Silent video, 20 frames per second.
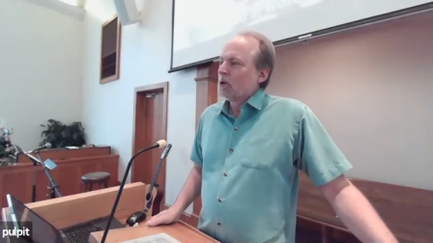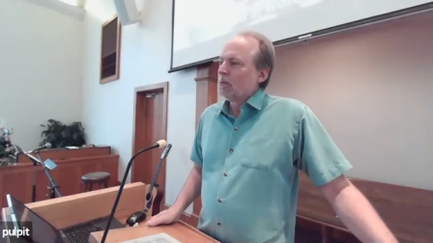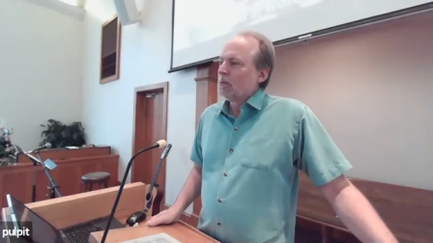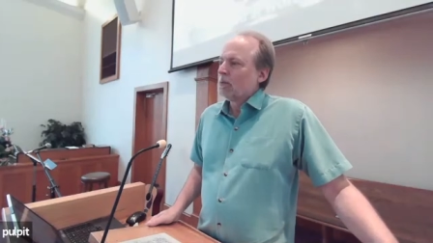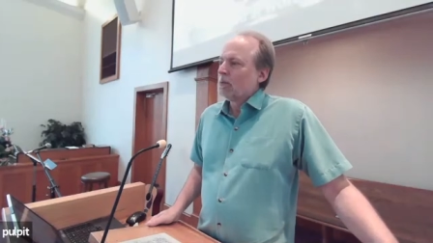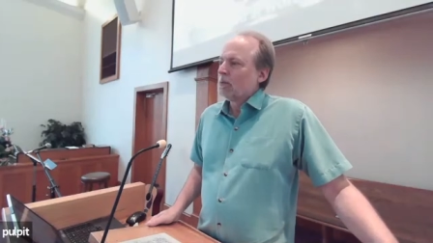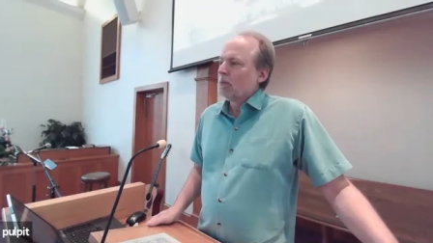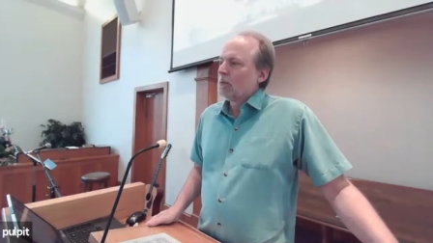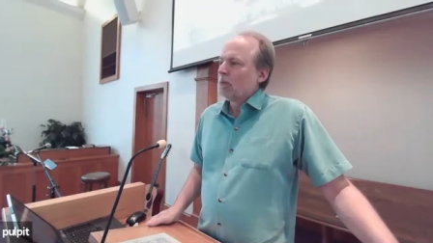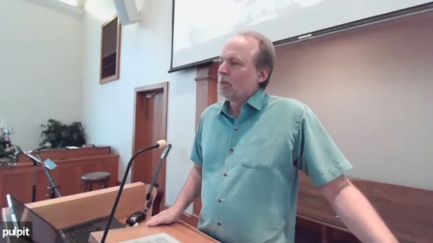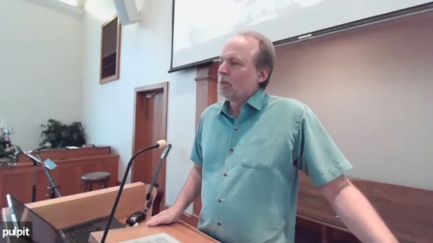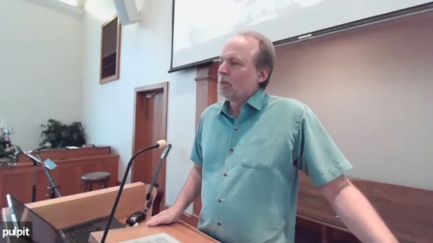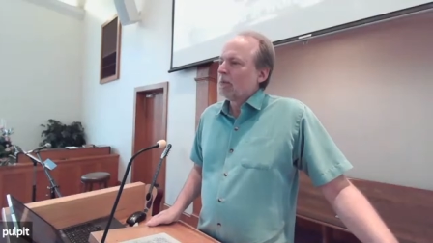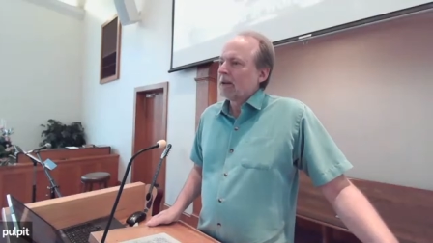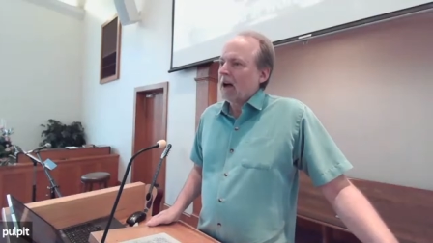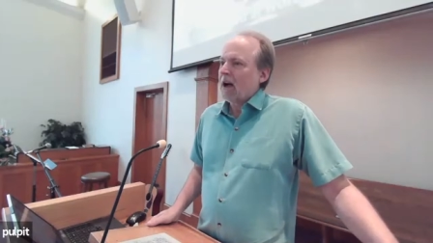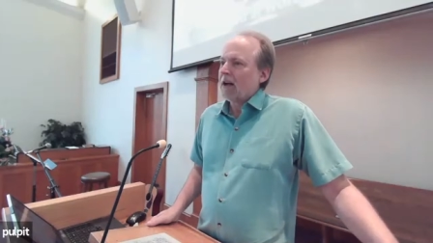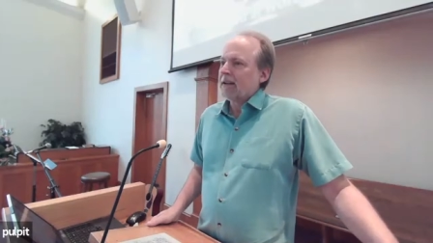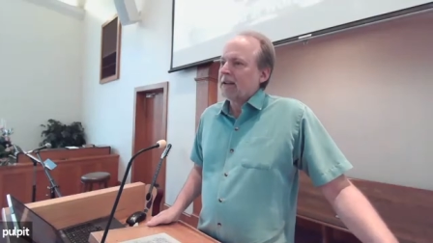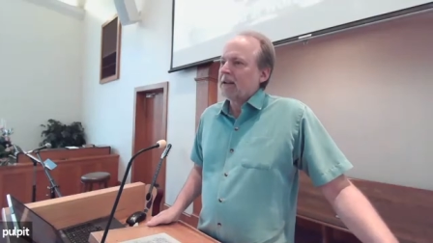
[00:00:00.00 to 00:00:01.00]
whom
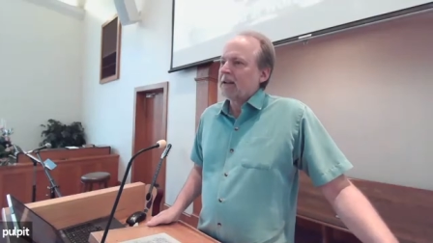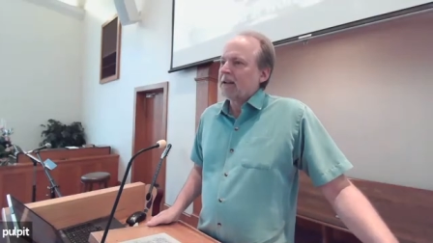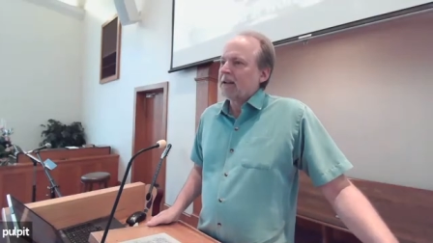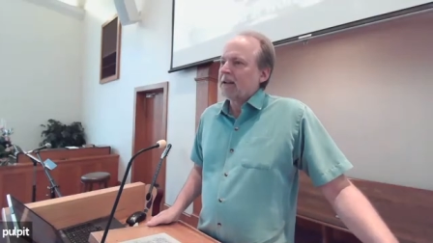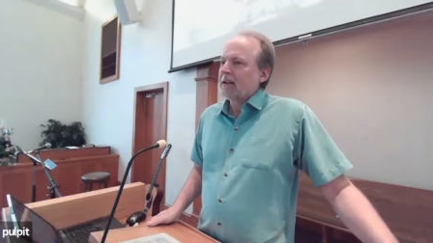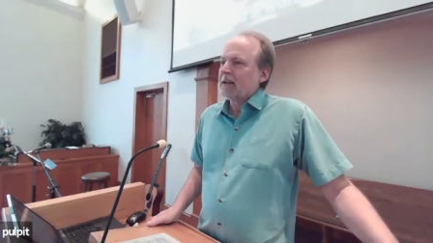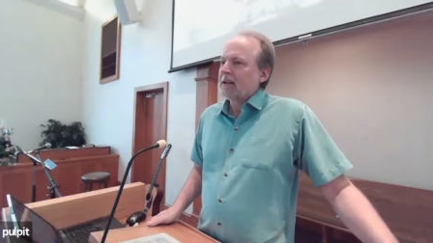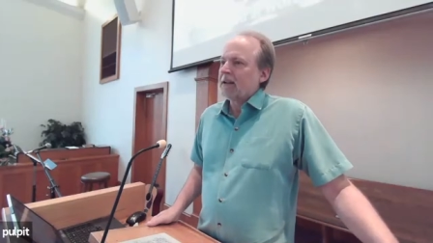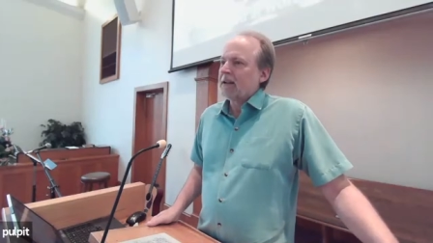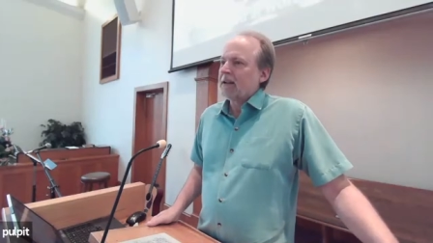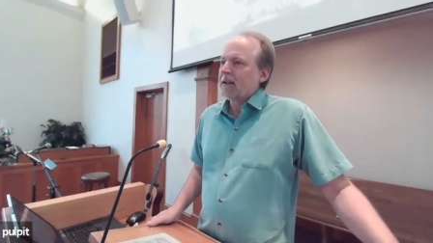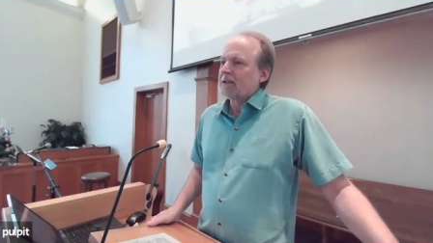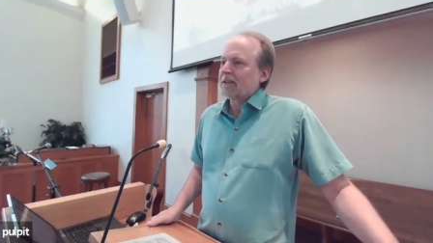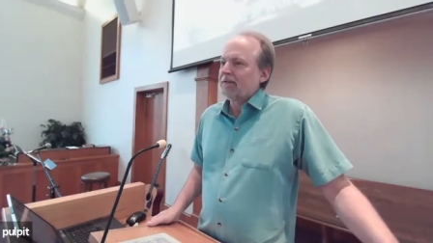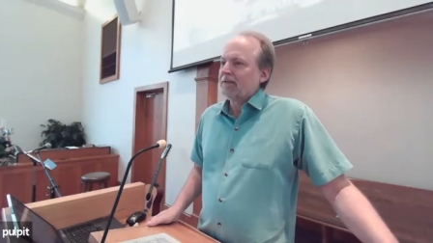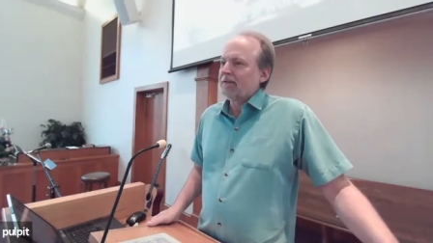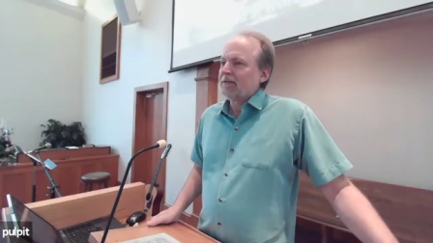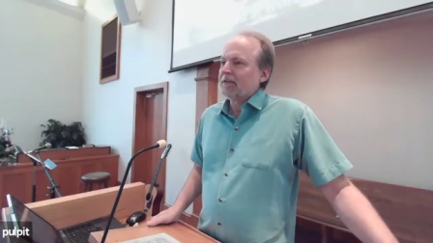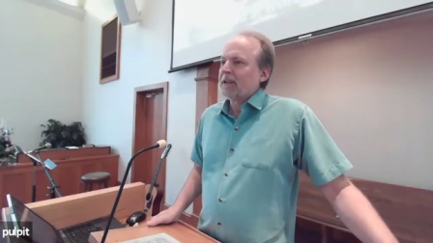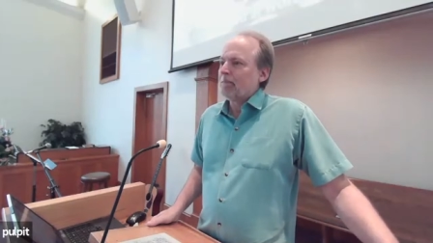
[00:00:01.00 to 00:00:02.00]
God
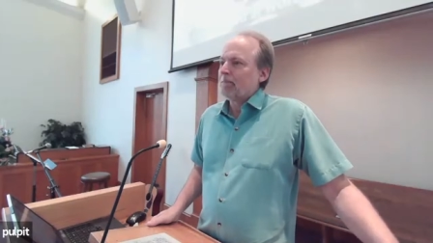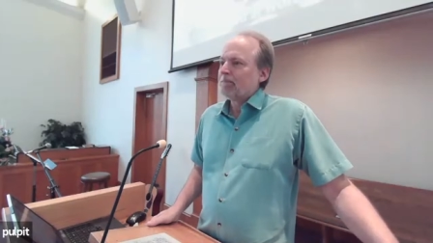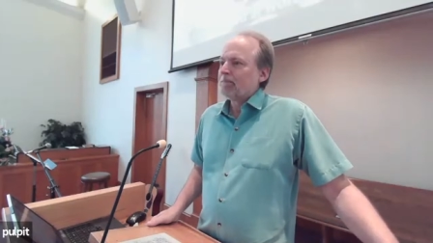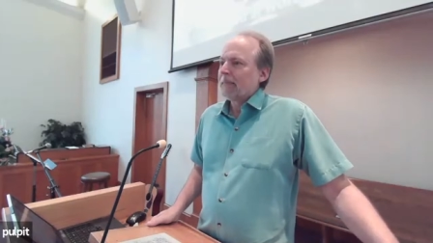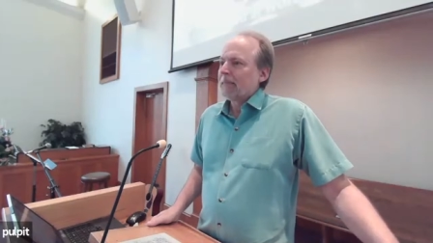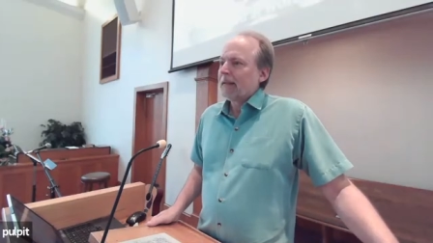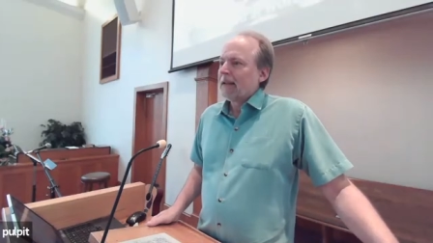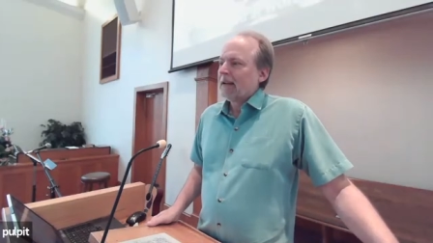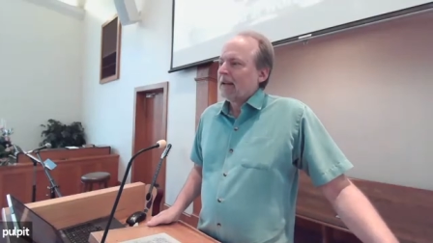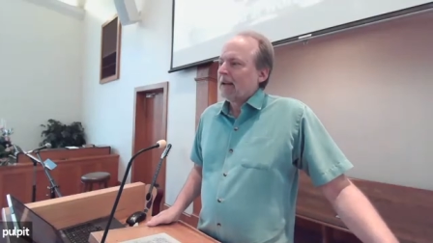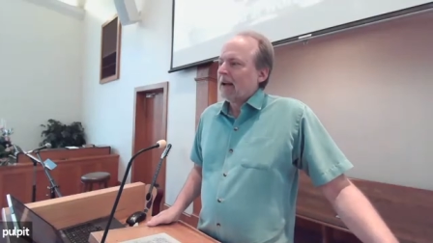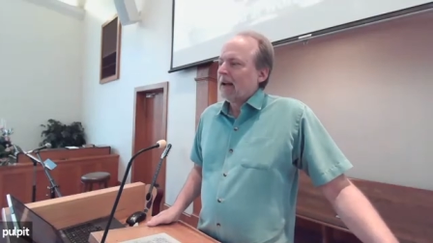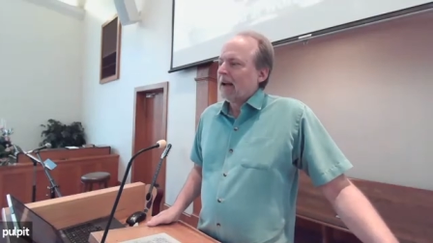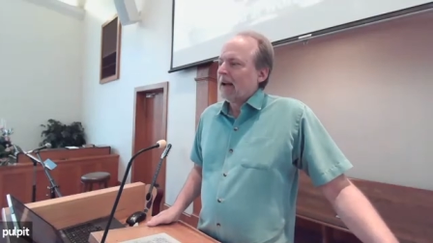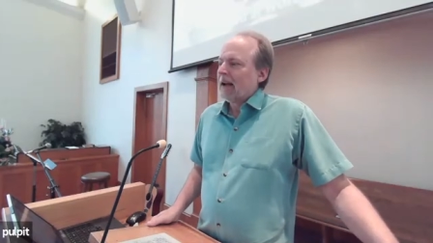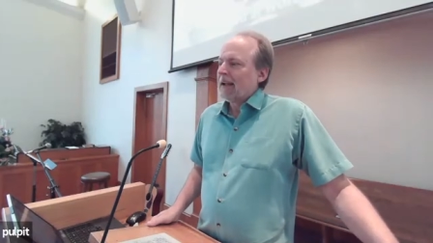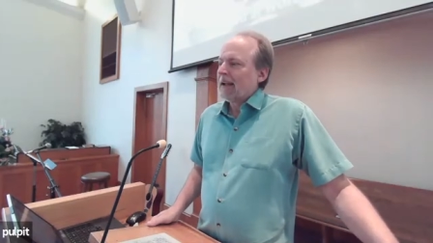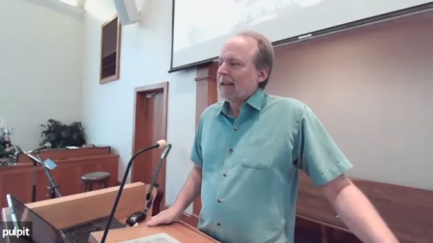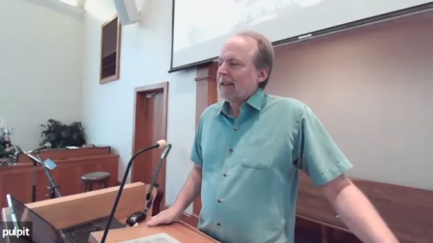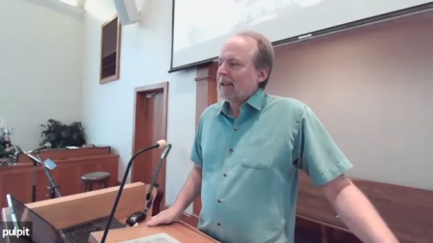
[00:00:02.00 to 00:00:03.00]
is lifting up